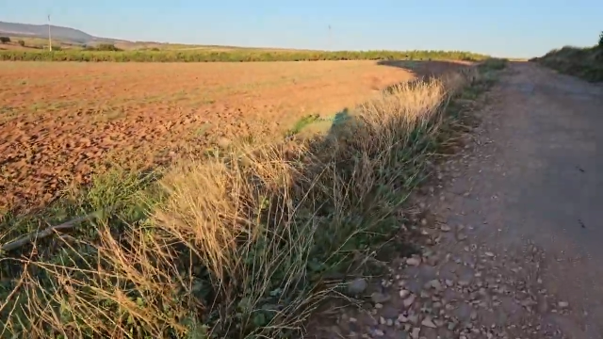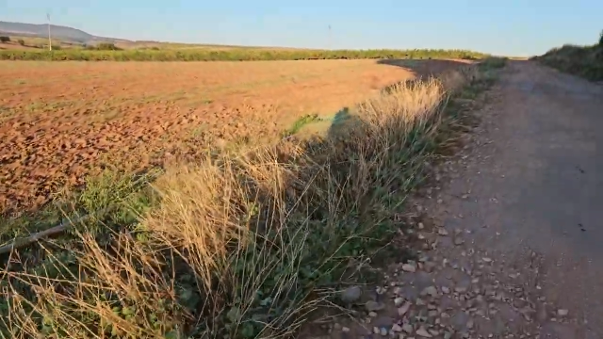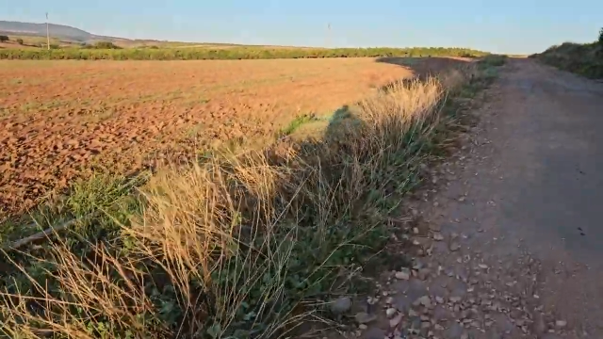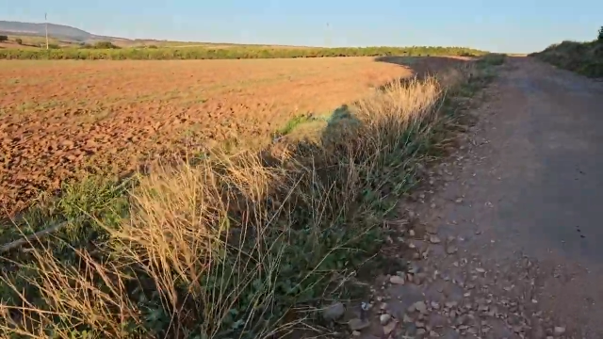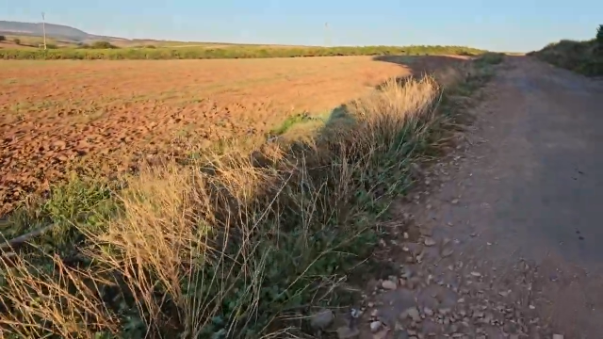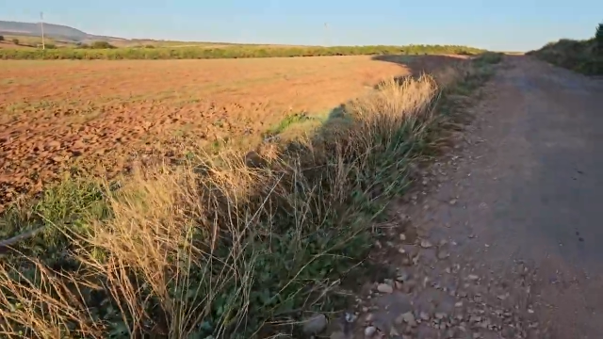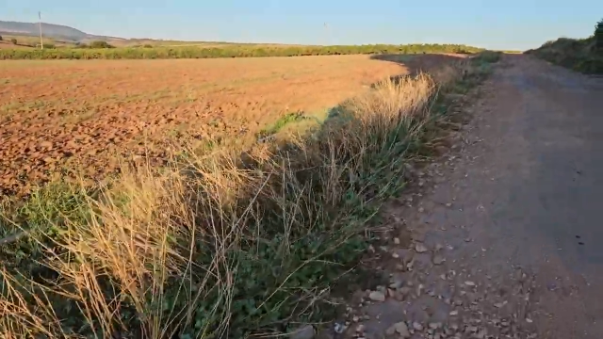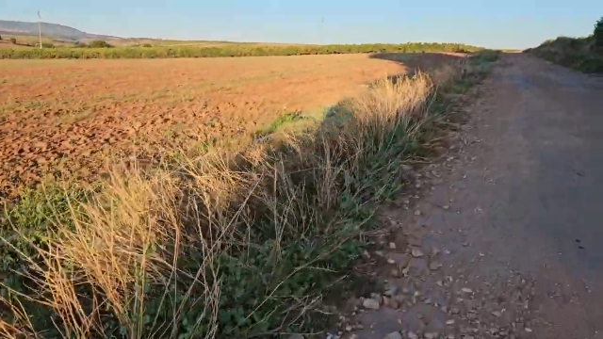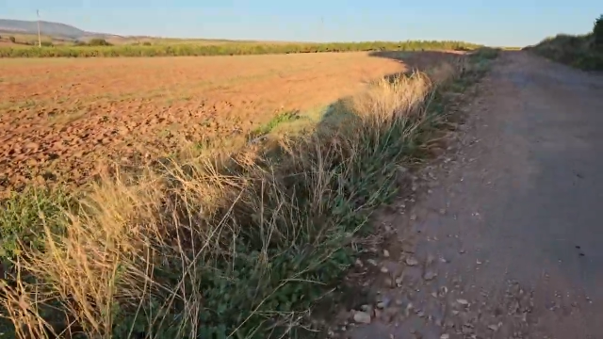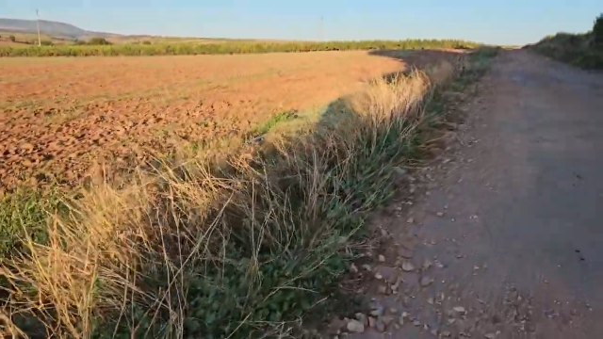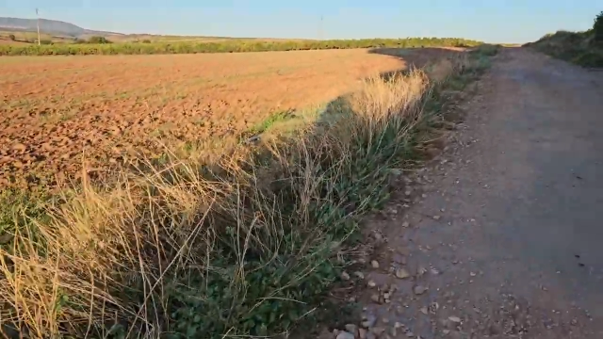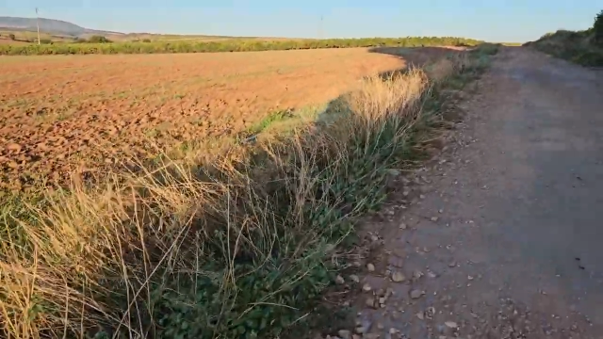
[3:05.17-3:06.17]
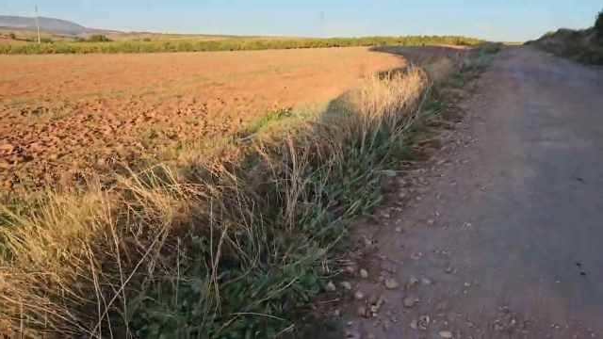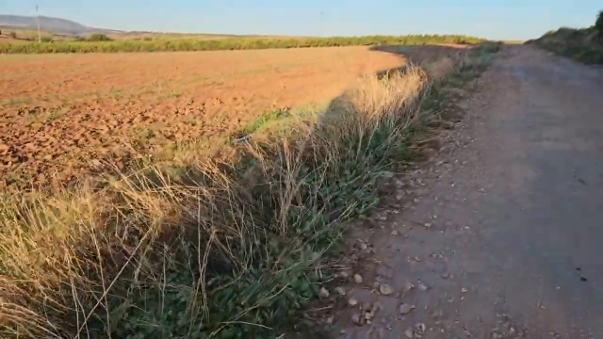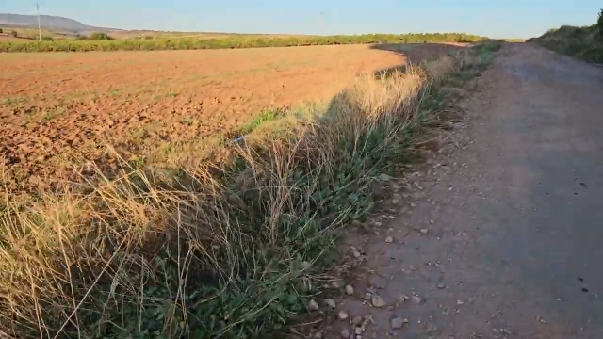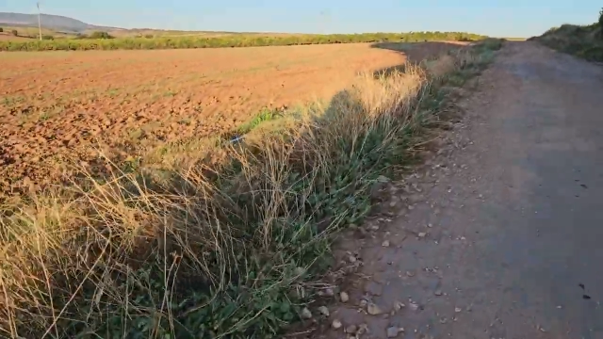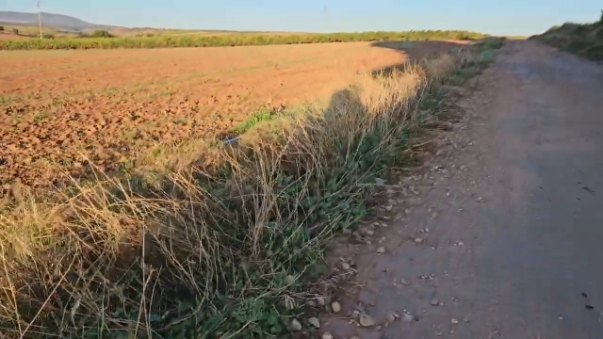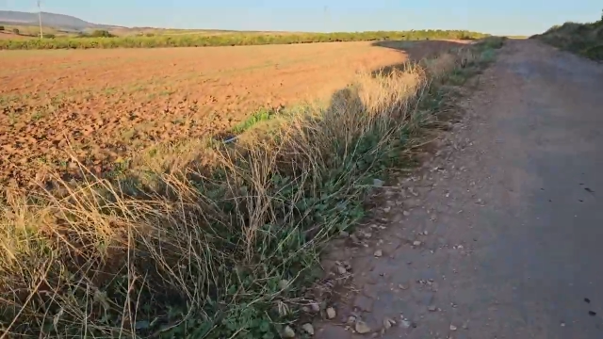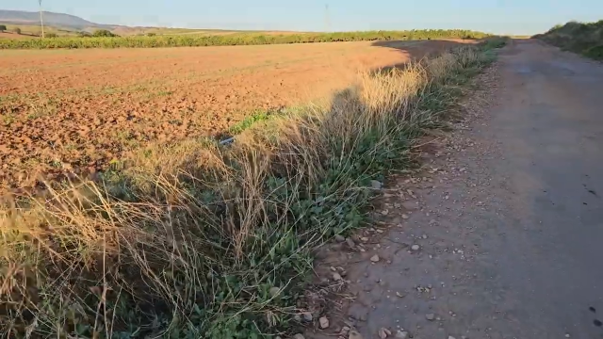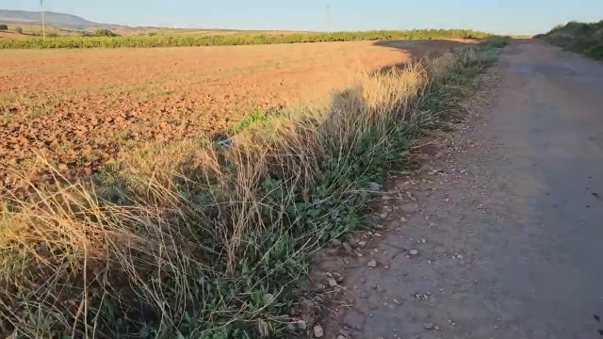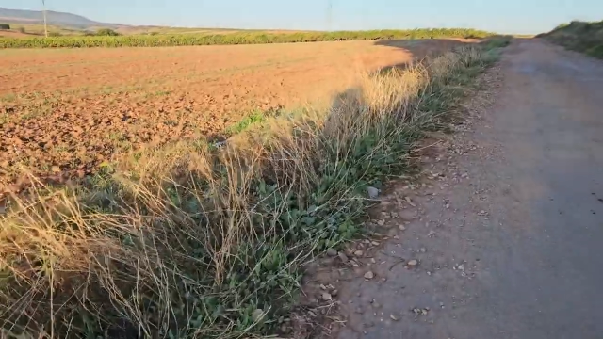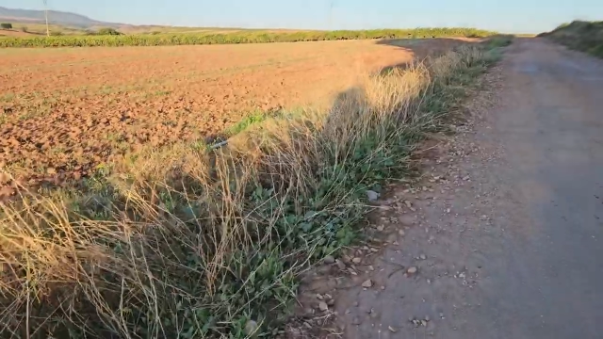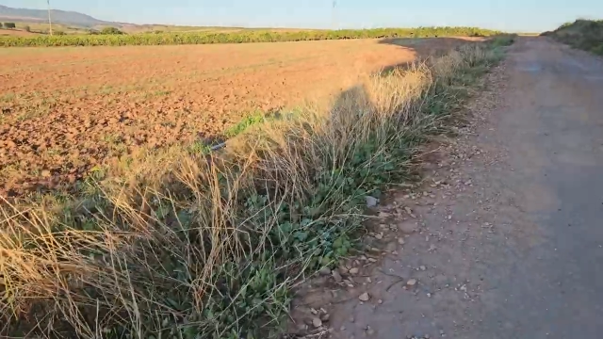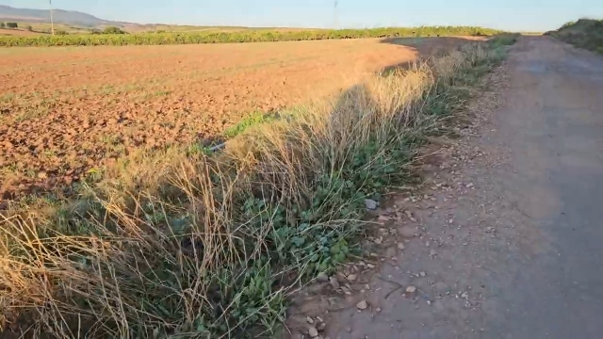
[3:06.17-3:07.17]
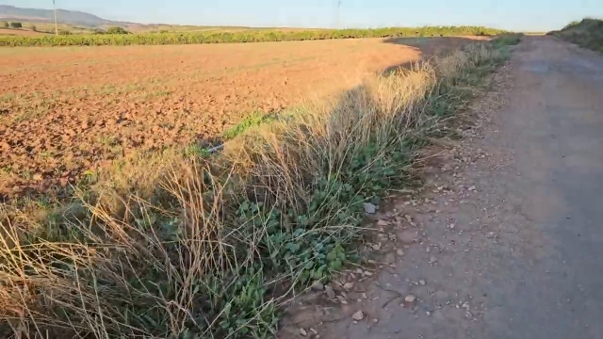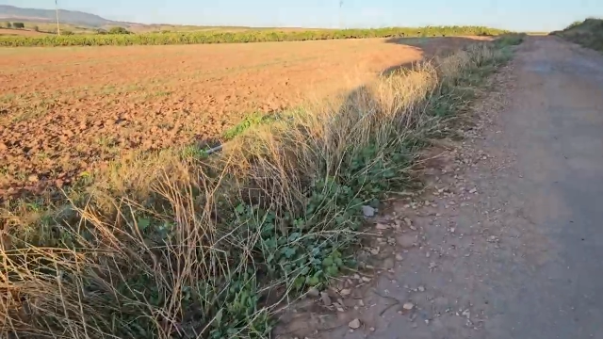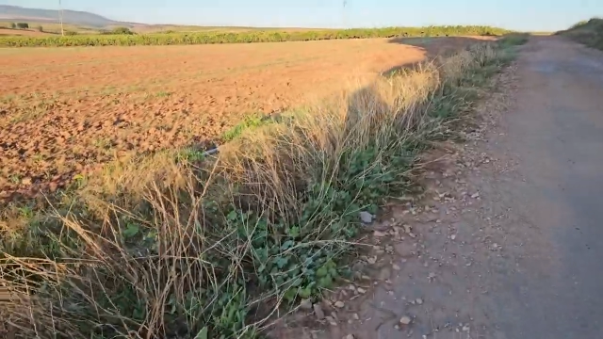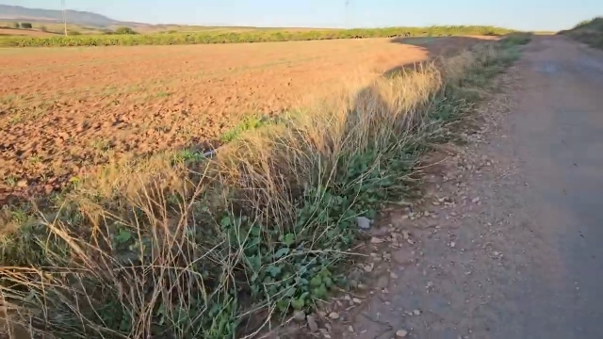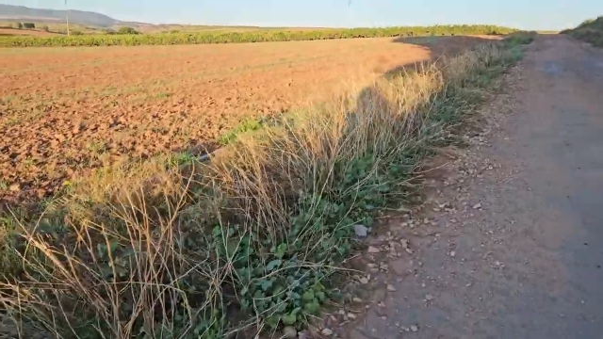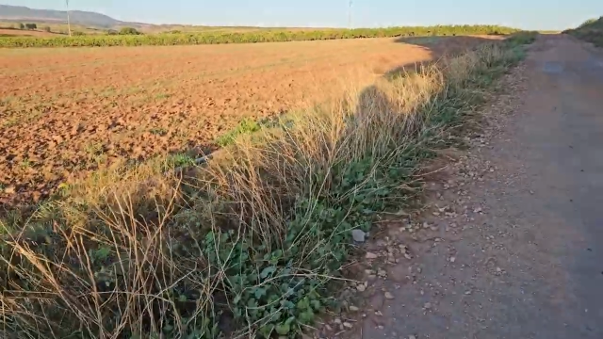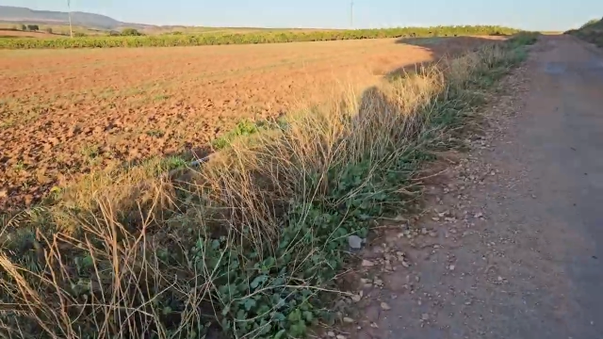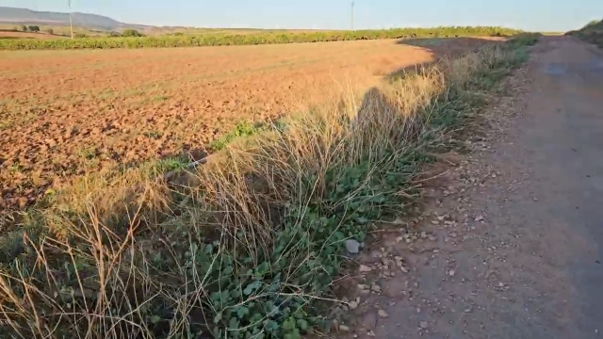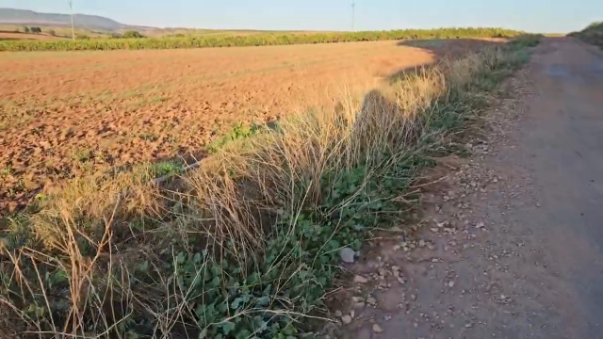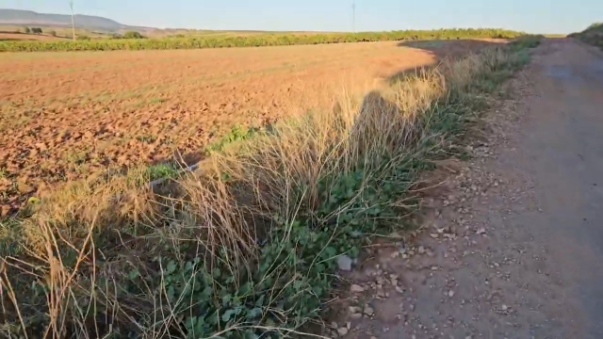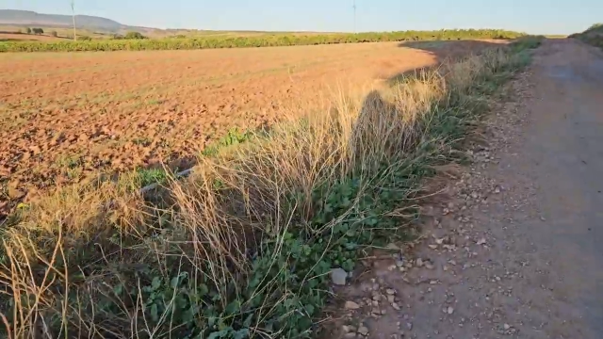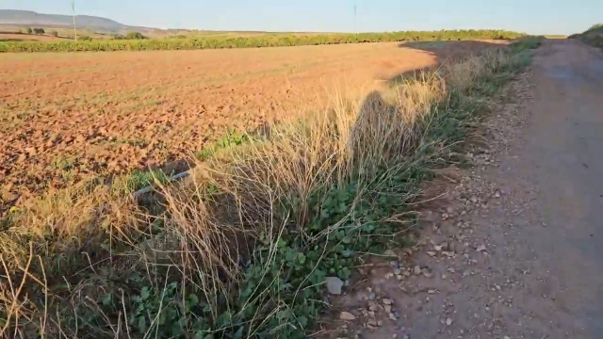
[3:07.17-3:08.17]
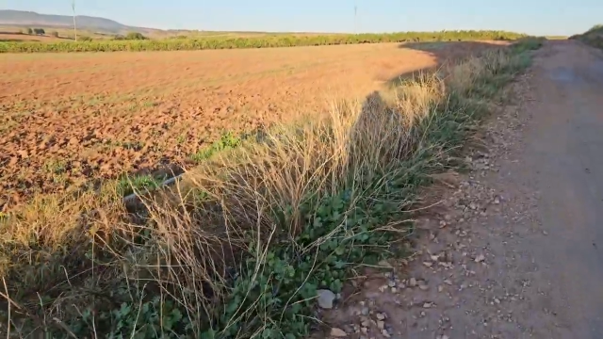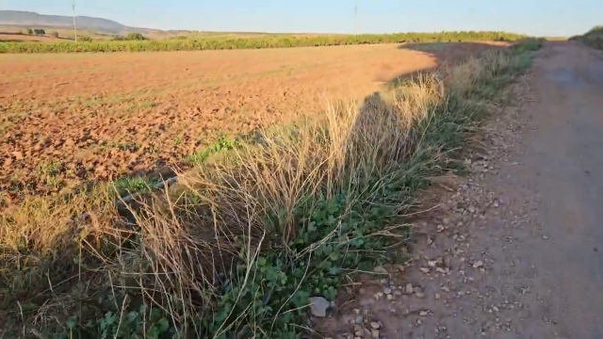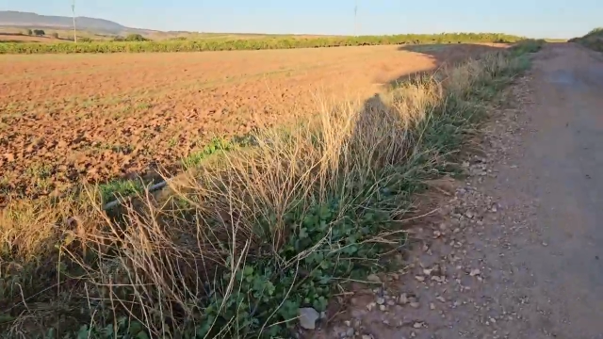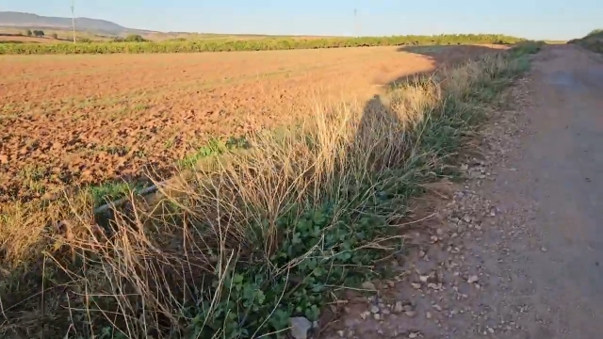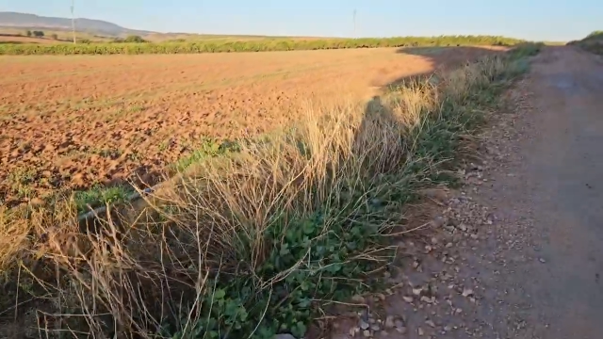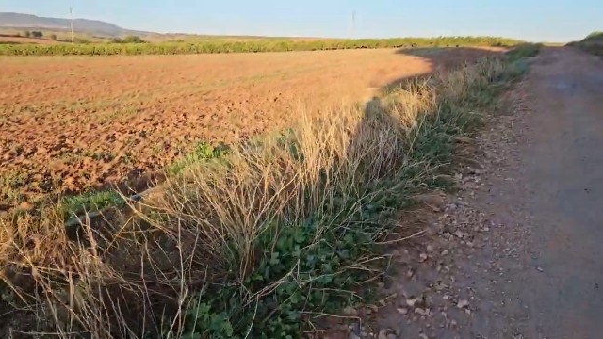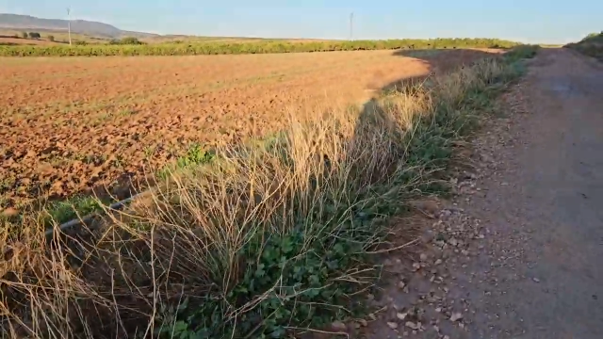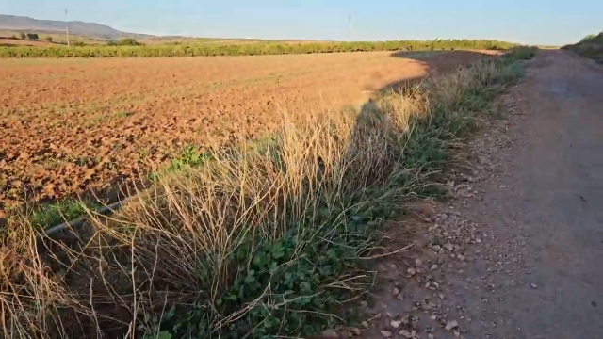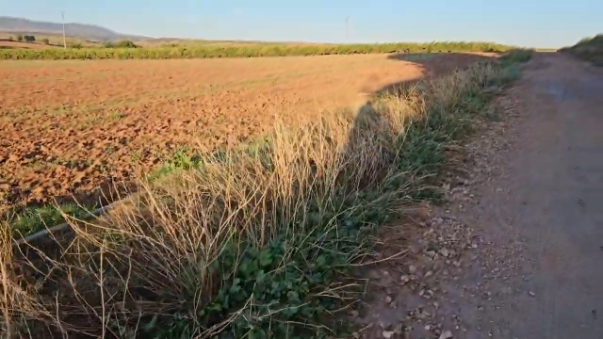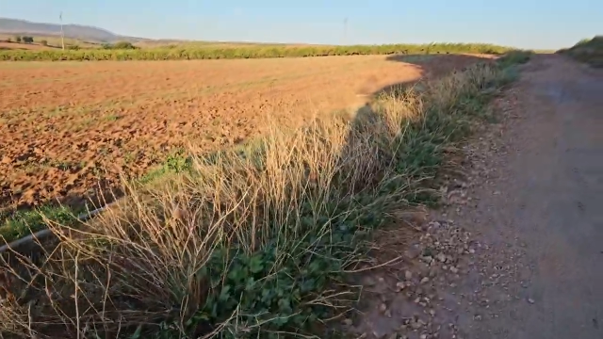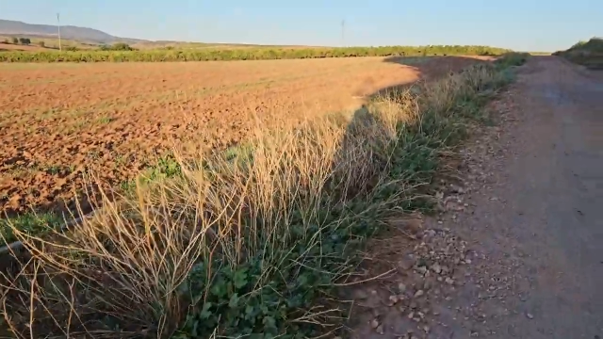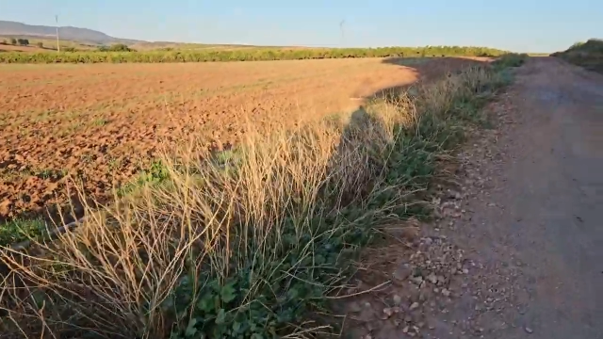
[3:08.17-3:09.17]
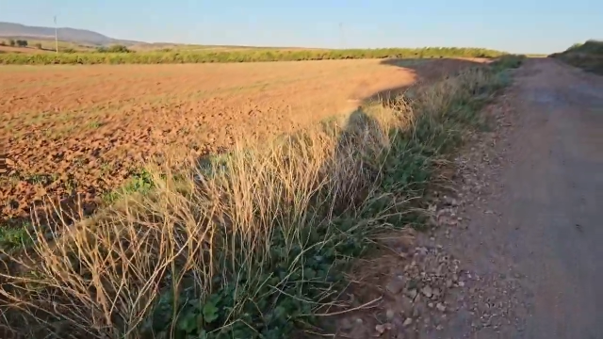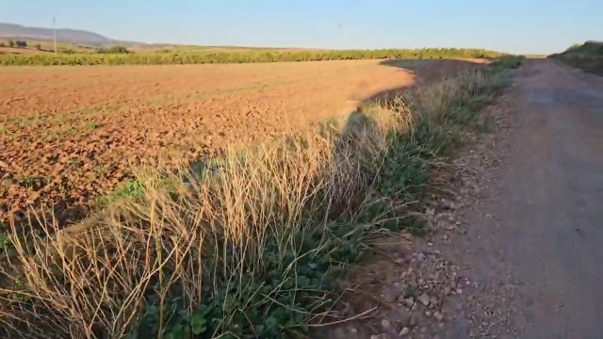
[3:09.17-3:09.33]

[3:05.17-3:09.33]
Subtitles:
No face is visible, so there are no lips to read.